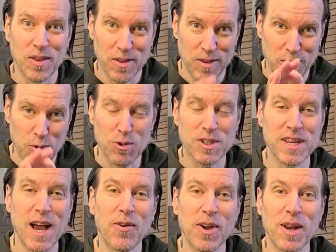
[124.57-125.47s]
Your
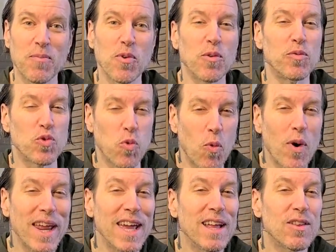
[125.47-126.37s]
sound can improve
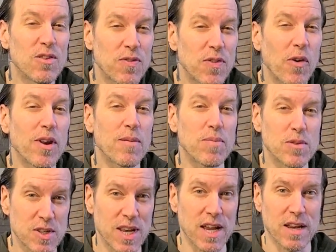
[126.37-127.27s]
20 to
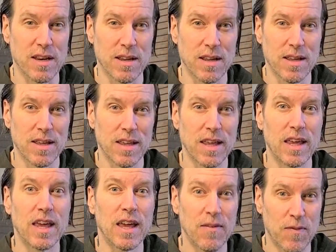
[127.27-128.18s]
30%
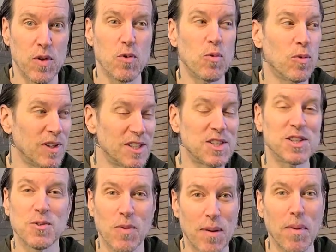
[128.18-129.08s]
if you listen
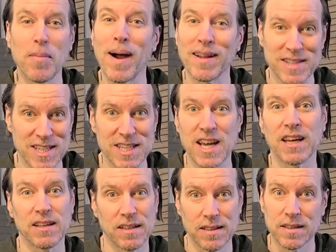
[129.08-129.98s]
to what I'm about to
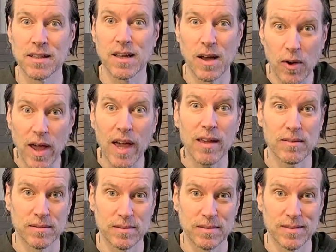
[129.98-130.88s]
say. Okay?
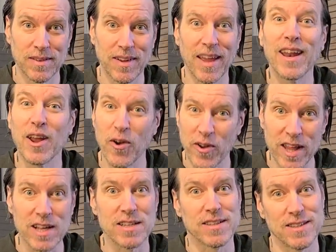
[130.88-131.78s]
And here it
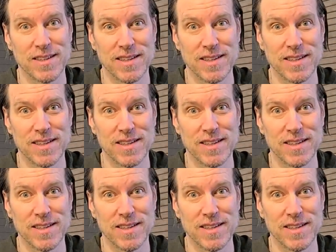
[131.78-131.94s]
is.